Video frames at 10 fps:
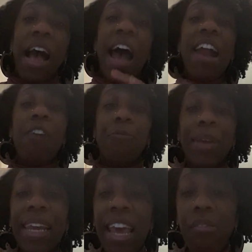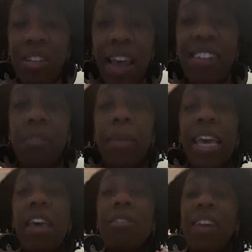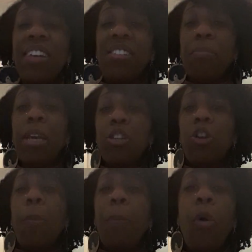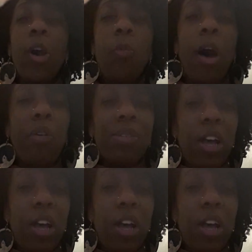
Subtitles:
And that really irritated me to the point where I was